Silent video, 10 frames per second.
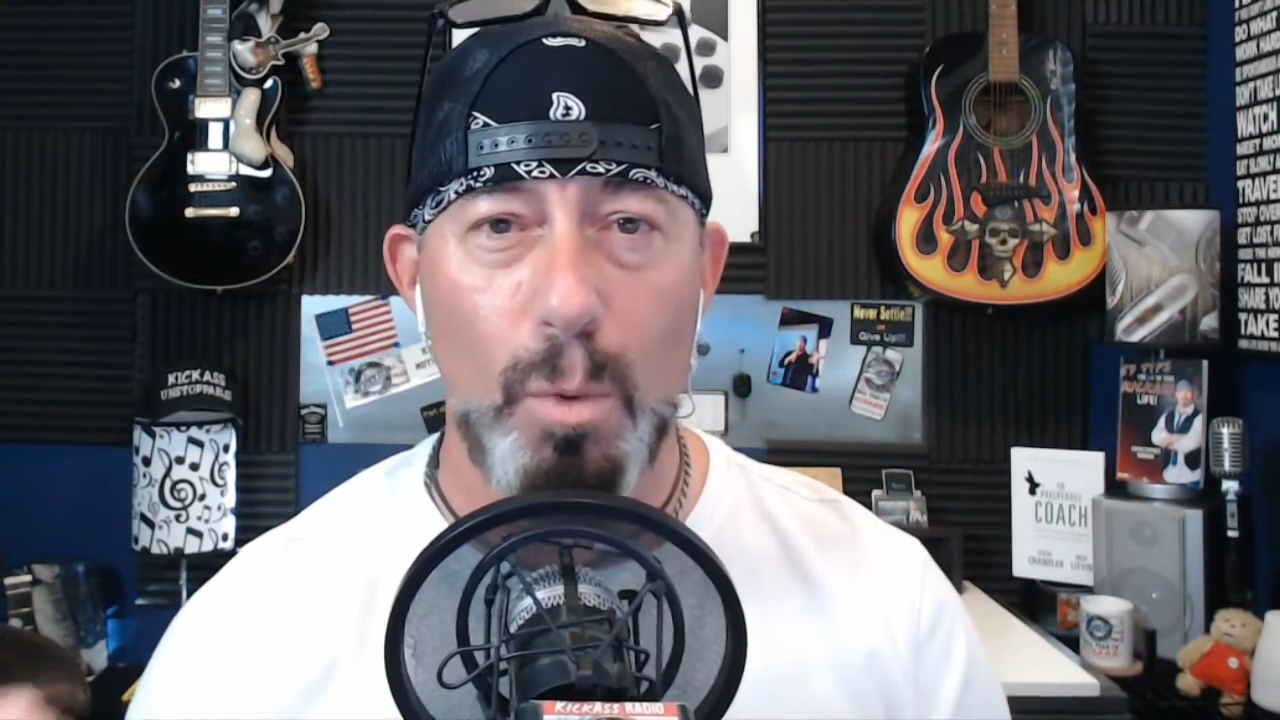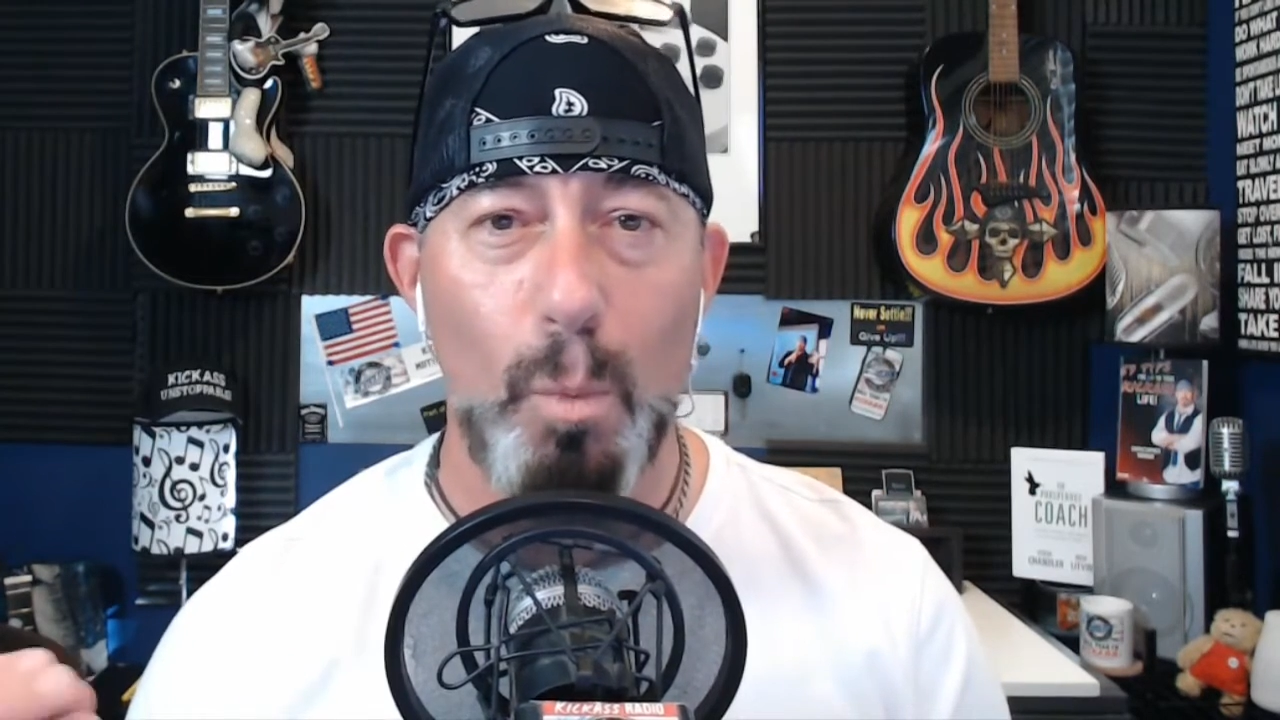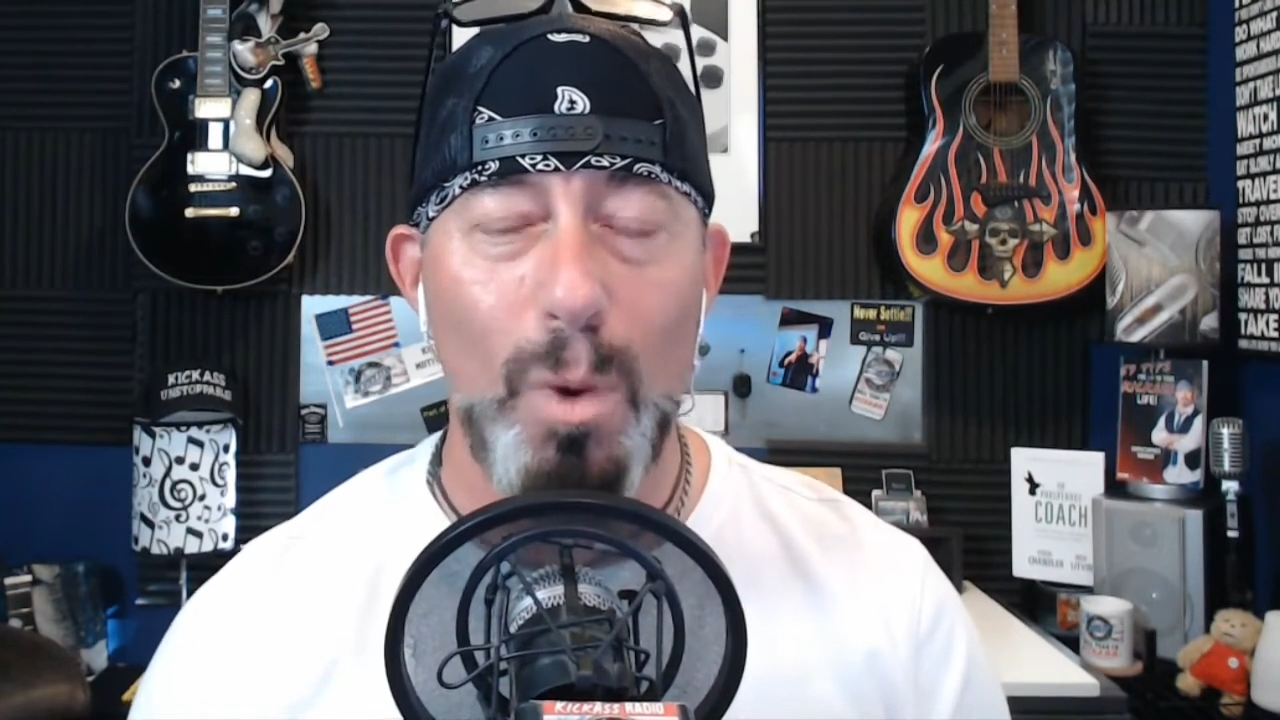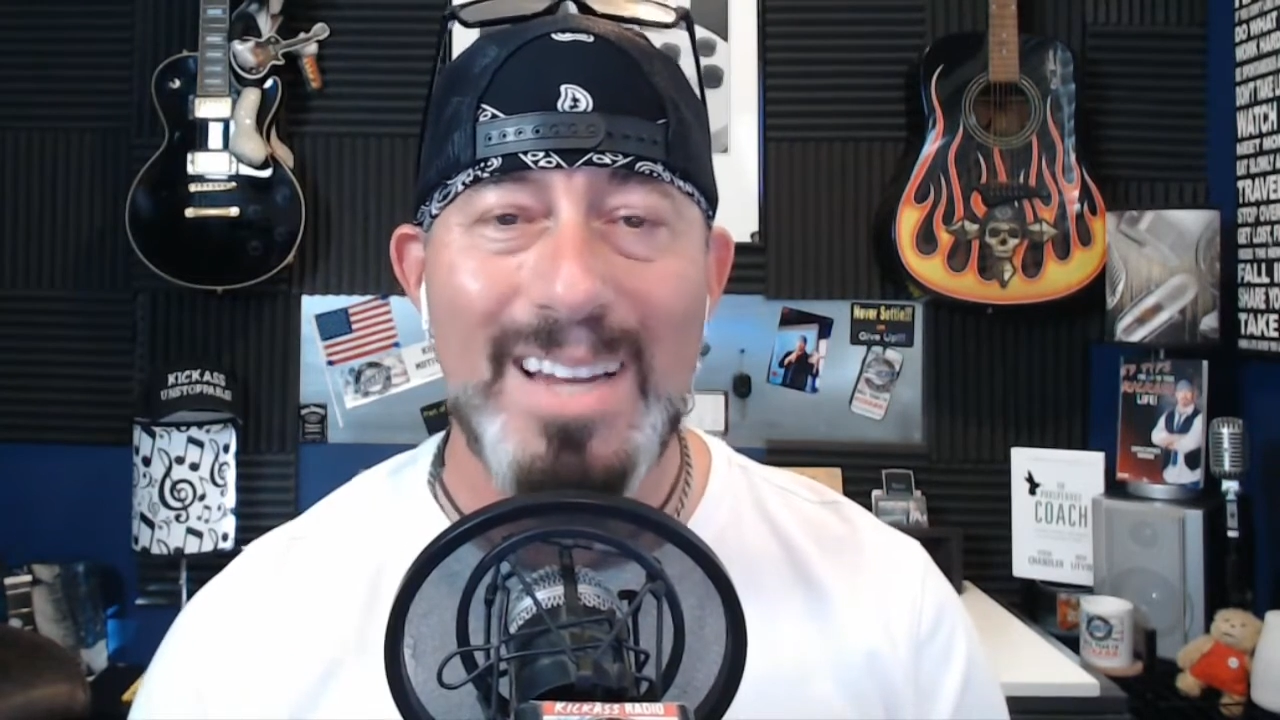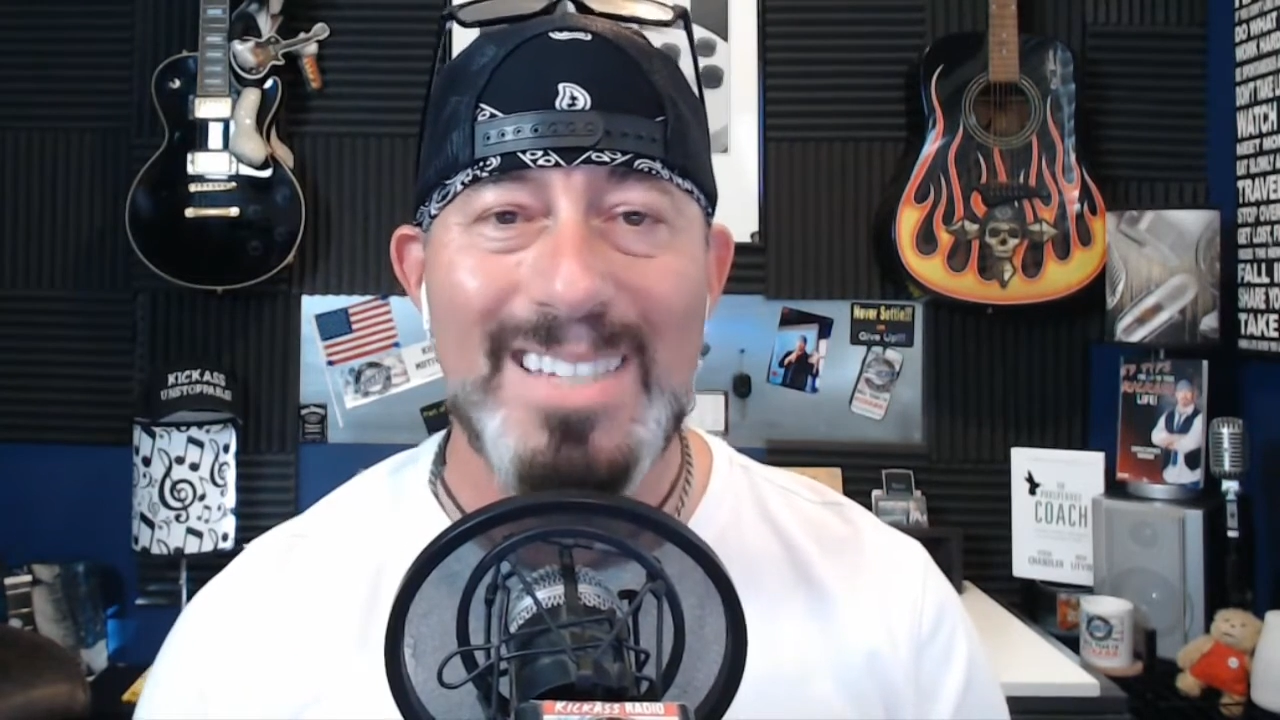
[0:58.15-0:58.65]

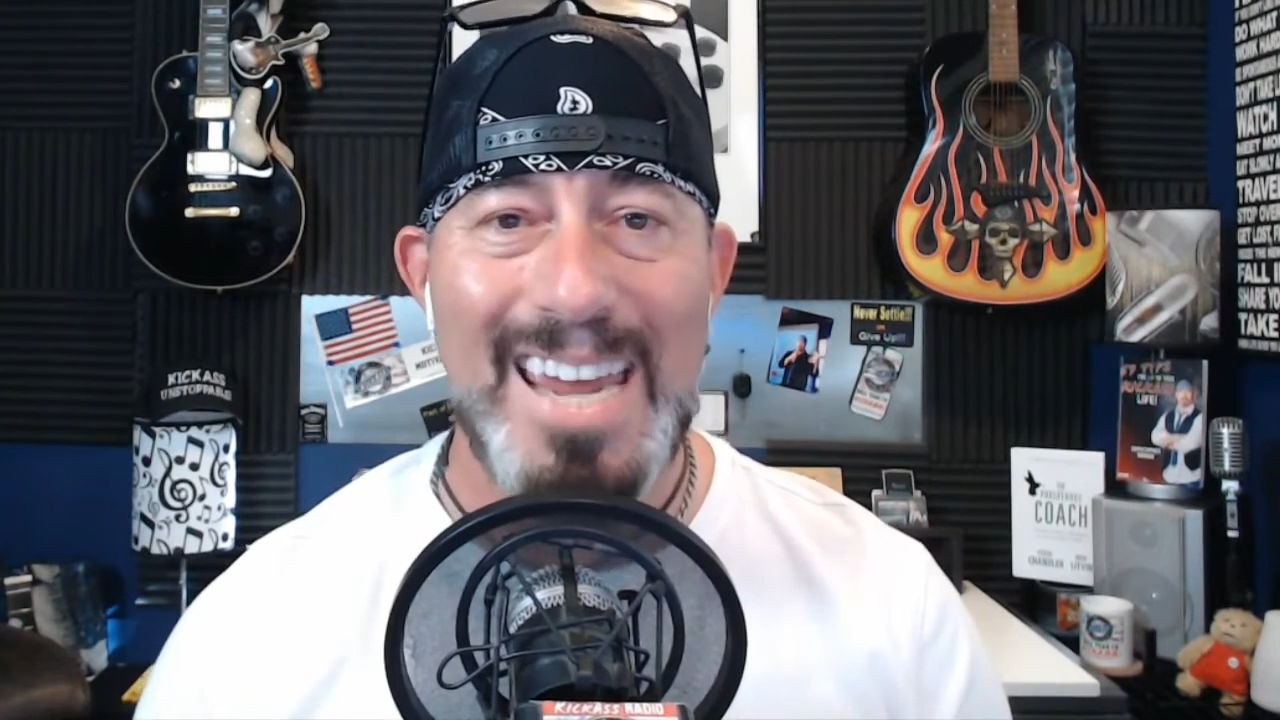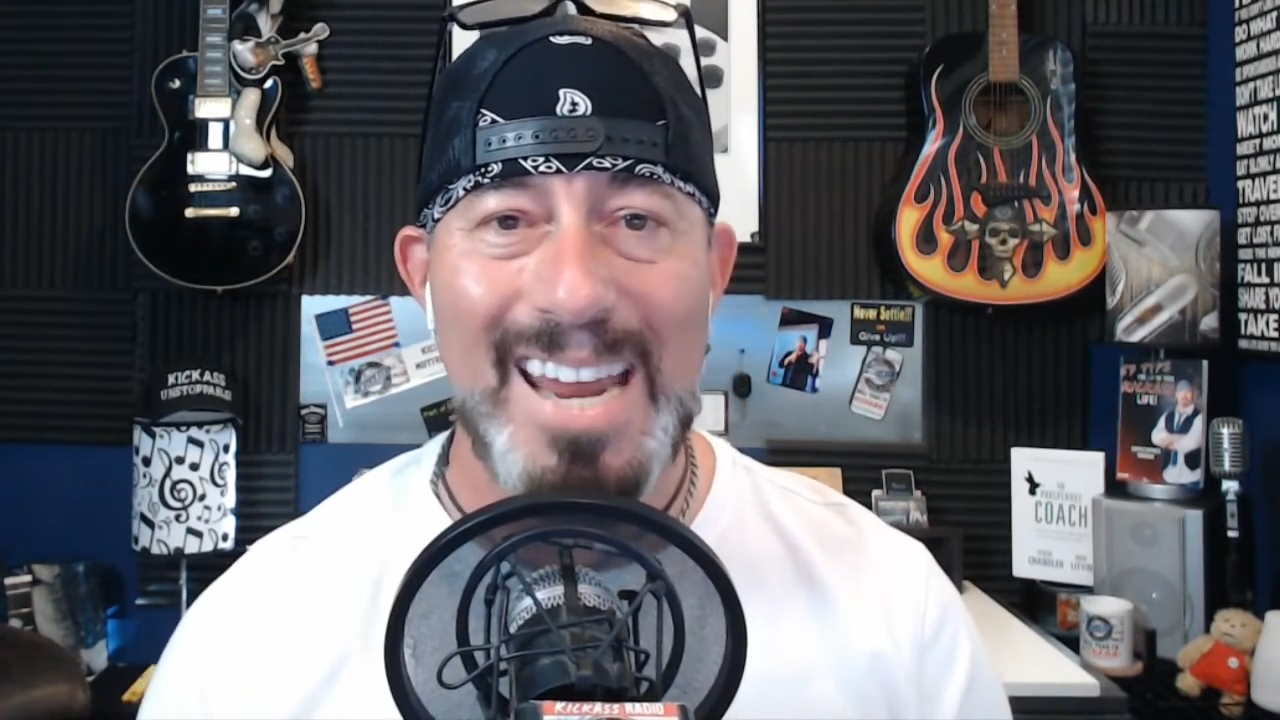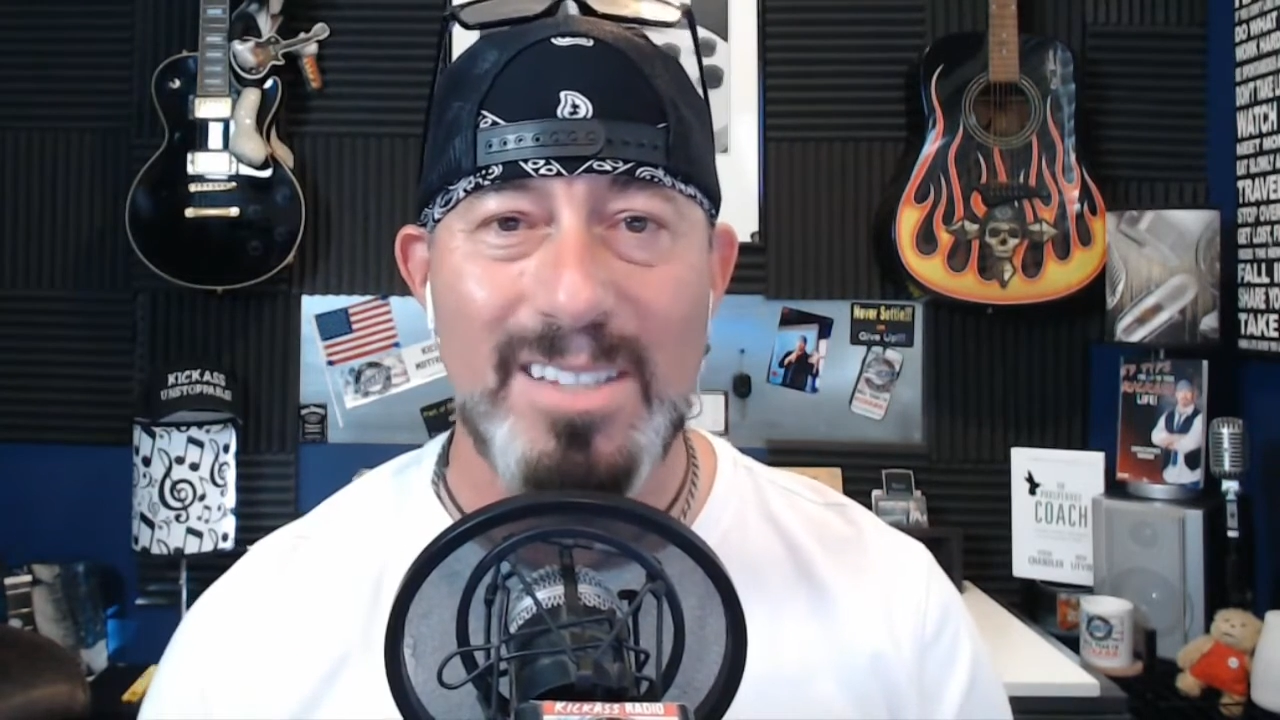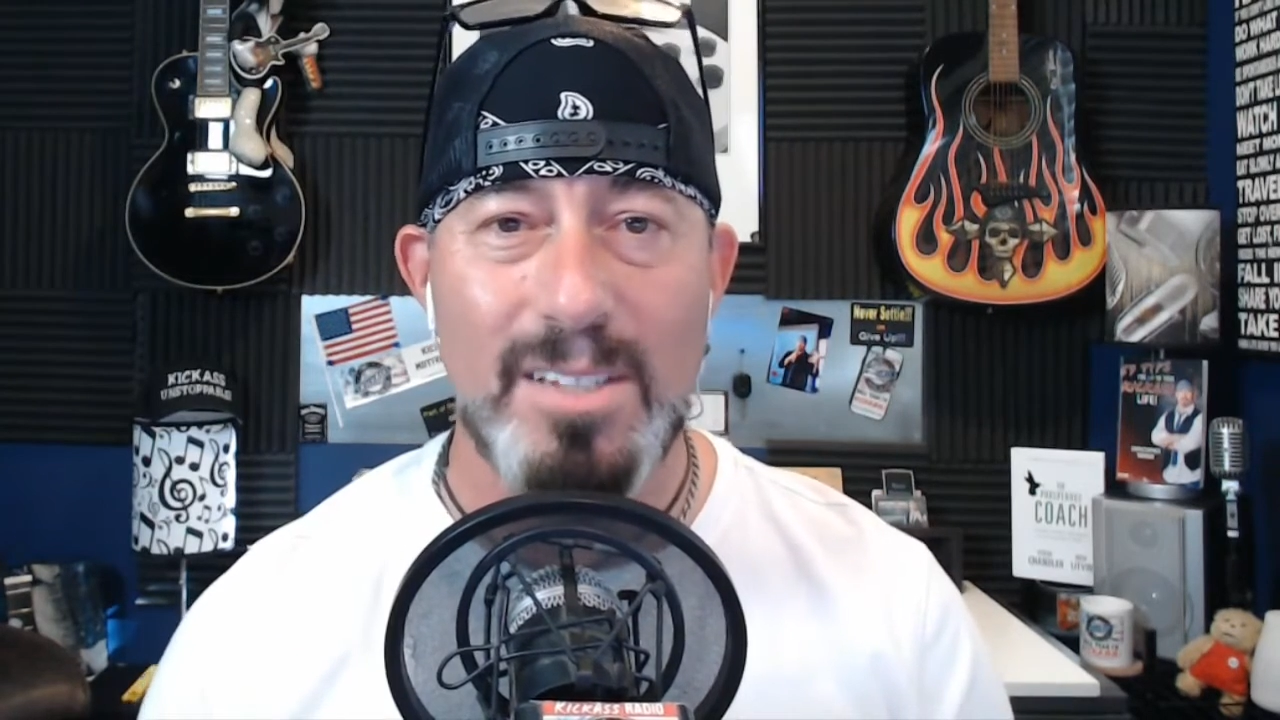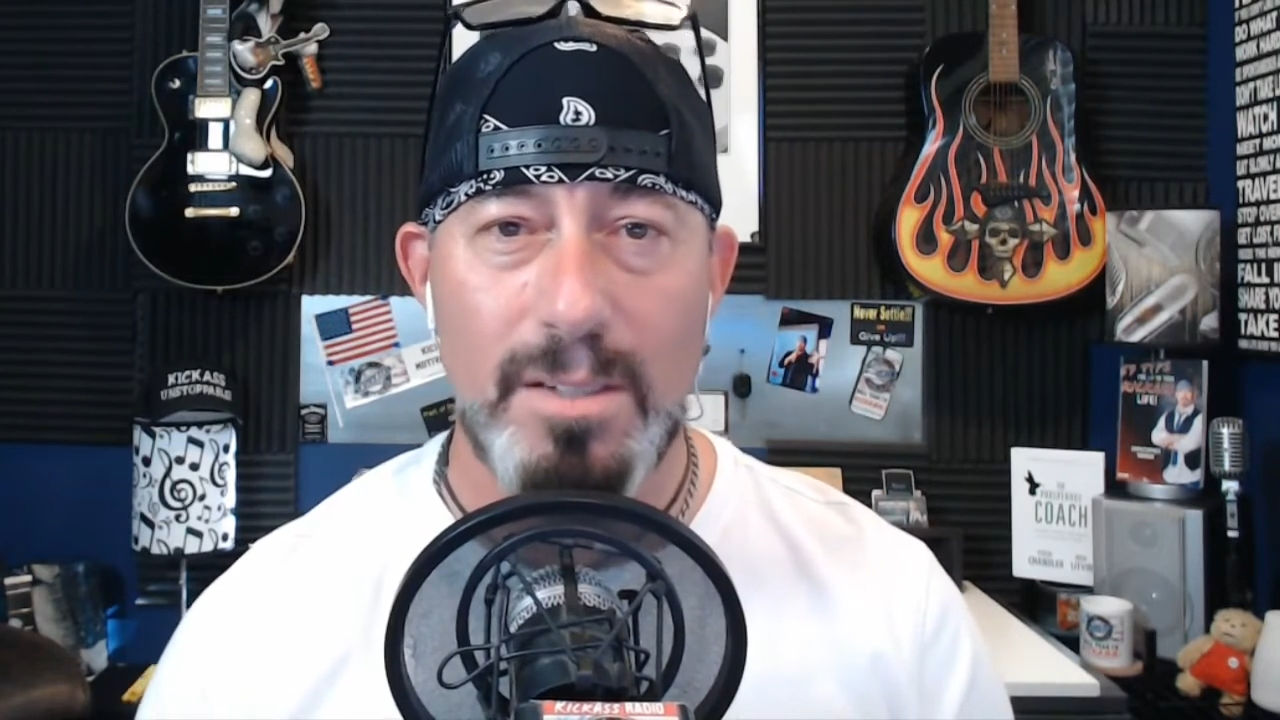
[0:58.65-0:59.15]
what it
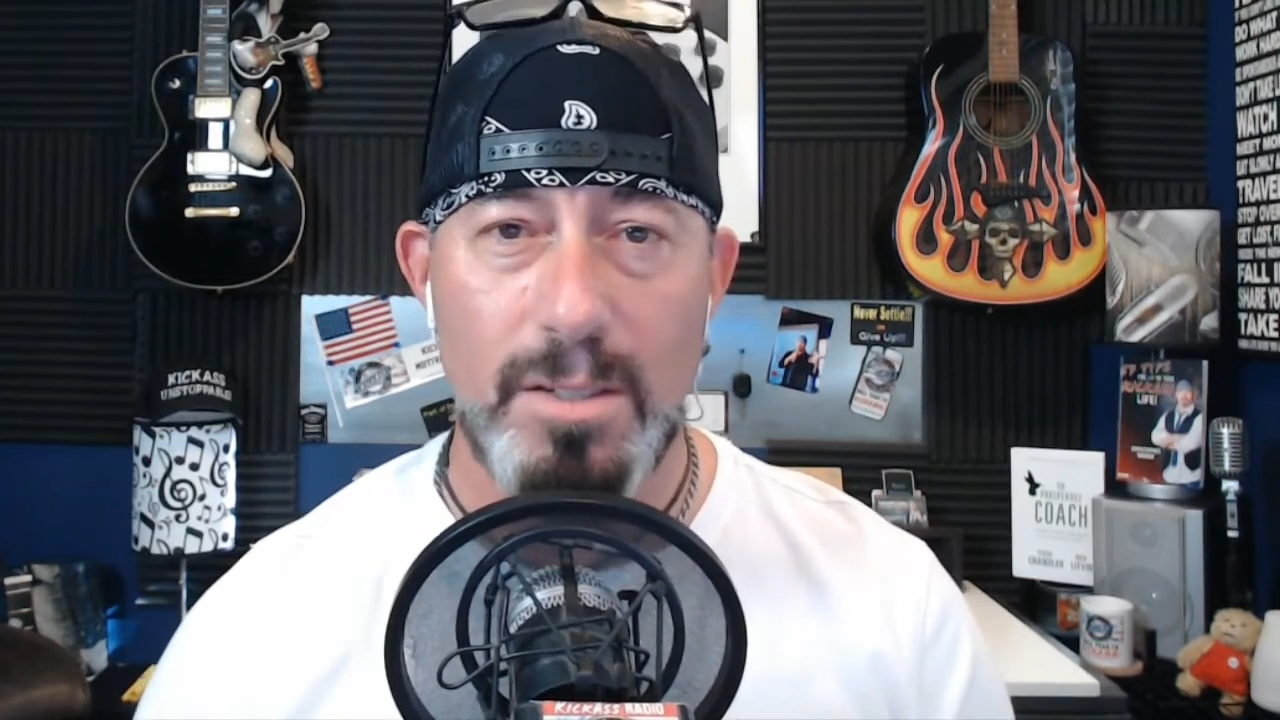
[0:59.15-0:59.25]
takes